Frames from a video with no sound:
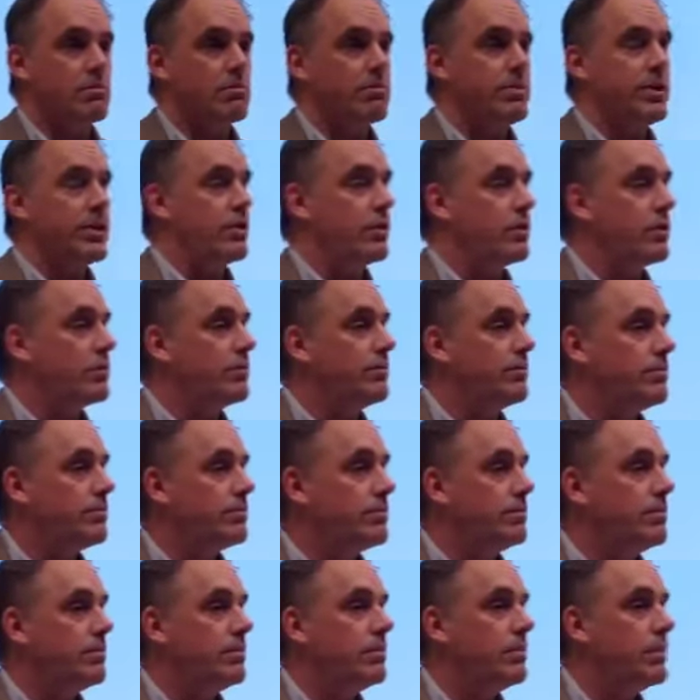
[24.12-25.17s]
you know,
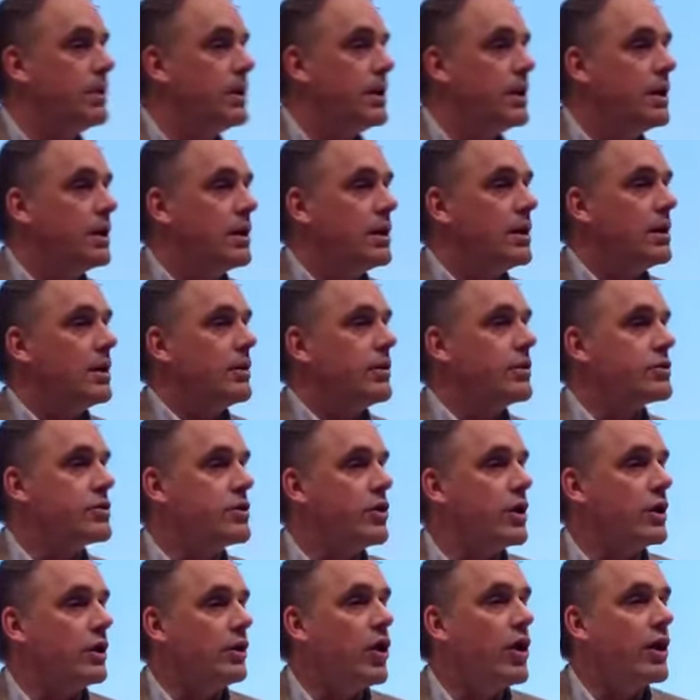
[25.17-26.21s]
there's
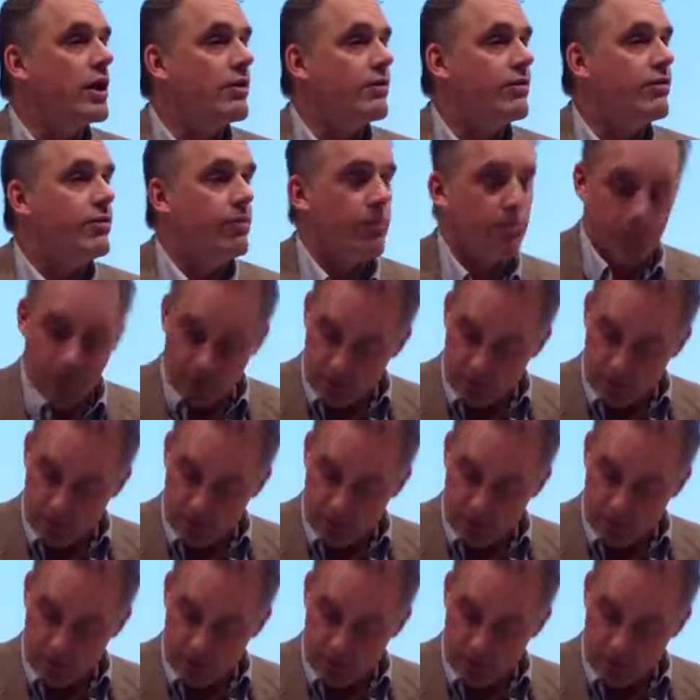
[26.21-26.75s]
not a lot of